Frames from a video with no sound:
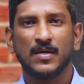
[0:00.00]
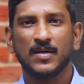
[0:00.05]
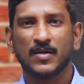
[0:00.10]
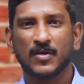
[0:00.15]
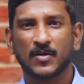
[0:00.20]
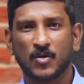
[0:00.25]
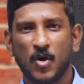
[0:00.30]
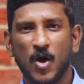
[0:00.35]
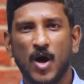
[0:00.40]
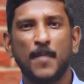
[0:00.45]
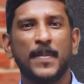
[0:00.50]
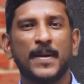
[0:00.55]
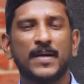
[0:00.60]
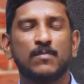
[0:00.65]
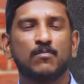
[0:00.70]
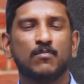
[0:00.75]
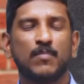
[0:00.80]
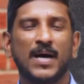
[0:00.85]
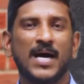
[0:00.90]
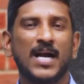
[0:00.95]

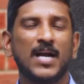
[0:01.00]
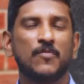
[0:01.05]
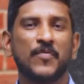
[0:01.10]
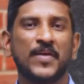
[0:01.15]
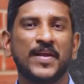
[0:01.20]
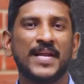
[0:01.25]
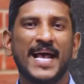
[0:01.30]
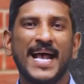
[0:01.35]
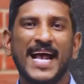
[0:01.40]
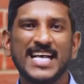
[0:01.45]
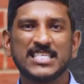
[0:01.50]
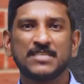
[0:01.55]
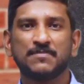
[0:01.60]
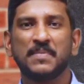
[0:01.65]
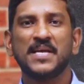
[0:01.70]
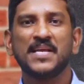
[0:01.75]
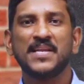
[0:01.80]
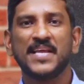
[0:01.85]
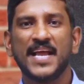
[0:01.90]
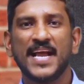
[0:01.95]
Robert Baldwin has
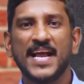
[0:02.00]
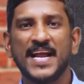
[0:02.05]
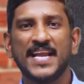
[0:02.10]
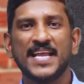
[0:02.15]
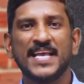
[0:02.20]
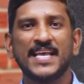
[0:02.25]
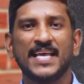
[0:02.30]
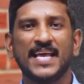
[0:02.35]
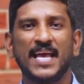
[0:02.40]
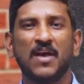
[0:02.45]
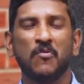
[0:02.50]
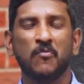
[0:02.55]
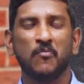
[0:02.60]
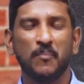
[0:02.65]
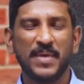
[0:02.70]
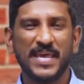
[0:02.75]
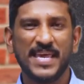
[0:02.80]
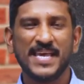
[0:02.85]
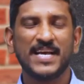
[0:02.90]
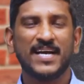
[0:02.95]
been earning a
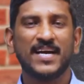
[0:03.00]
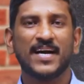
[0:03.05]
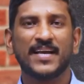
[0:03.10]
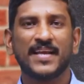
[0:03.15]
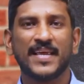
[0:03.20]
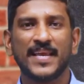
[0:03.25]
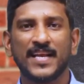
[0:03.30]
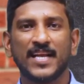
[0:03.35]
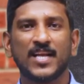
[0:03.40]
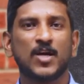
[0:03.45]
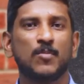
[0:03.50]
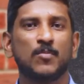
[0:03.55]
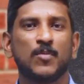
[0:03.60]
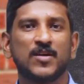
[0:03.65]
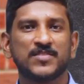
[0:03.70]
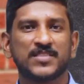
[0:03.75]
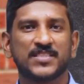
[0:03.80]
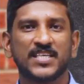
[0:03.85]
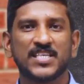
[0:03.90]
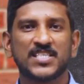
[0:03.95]
meager income
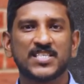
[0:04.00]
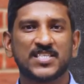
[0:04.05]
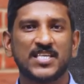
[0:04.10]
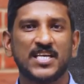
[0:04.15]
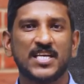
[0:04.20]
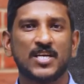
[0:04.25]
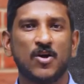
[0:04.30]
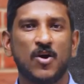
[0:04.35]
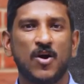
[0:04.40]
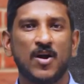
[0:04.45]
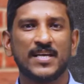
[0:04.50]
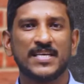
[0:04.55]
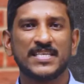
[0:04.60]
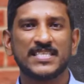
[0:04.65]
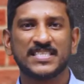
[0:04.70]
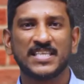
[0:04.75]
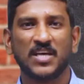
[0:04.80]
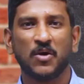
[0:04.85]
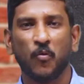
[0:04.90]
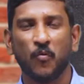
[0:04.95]
of
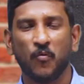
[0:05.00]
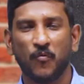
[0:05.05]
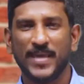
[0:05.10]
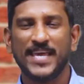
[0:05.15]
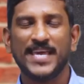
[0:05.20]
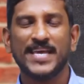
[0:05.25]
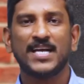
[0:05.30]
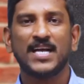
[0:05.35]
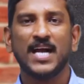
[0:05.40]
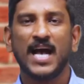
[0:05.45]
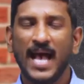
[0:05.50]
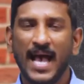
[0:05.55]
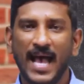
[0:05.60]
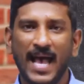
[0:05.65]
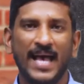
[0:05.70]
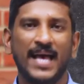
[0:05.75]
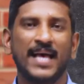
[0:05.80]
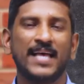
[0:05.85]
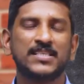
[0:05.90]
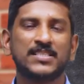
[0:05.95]
$60 a week
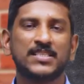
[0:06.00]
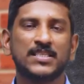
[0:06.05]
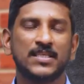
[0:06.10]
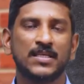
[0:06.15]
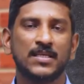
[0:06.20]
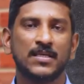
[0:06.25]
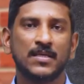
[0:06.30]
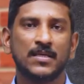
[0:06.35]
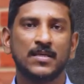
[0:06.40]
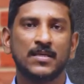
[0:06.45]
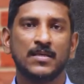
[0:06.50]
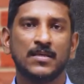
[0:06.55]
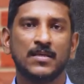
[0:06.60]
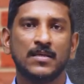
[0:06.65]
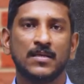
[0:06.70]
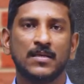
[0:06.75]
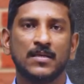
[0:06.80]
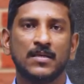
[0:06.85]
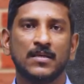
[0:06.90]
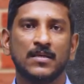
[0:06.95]
and
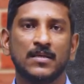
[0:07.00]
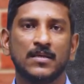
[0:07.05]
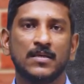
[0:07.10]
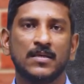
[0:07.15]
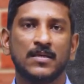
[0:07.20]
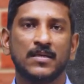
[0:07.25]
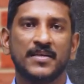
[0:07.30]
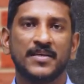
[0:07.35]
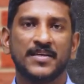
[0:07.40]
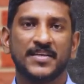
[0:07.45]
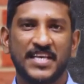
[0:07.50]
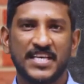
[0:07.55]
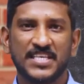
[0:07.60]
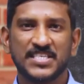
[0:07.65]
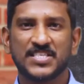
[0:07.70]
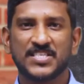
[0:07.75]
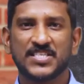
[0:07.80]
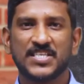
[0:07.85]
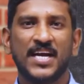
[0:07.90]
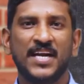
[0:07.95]

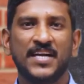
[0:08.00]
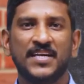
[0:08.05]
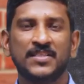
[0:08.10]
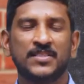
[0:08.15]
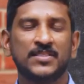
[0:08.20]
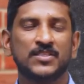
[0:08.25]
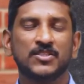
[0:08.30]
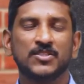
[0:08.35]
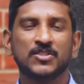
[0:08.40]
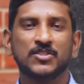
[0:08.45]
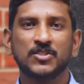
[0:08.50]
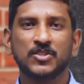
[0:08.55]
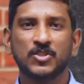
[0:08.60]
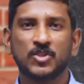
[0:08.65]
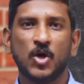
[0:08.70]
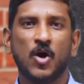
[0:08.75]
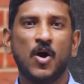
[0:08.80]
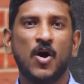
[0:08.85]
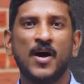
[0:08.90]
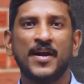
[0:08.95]
his son
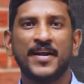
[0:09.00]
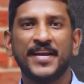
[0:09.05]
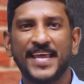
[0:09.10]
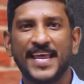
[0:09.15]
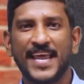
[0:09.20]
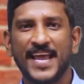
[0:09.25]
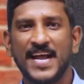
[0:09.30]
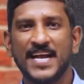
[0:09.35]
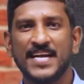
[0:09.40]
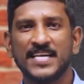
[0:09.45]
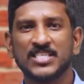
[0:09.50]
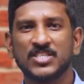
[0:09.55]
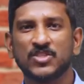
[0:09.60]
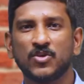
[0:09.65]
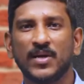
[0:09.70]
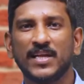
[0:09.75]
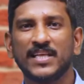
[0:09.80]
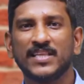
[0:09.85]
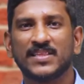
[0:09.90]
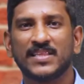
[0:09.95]
John earns
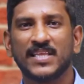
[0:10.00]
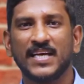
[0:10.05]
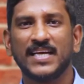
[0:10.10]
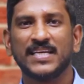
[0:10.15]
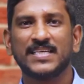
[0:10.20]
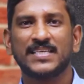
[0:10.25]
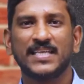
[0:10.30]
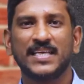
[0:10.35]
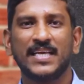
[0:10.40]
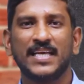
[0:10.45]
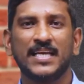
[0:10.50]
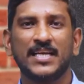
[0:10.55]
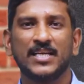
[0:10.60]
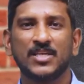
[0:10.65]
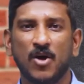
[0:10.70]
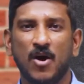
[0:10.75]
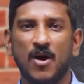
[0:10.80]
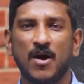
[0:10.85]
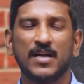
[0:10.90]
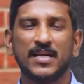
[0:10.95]
only
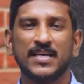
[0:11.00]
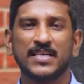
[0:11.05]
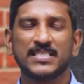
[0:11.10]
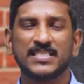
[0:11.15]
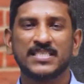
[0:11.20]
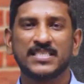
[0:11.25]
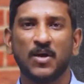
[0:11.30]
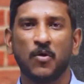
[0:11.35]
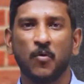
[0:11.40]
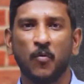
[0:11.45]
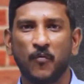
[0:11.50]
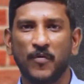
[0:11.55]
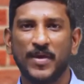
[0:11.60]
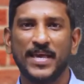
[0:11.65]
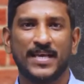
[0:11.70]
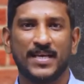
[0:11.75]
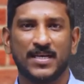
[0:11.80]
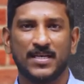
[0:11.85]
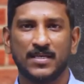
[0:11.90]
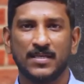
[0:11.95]
$30 a
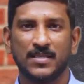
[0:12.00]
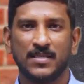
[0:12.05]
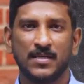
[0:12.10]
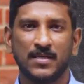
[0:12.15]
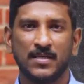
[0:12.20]
week.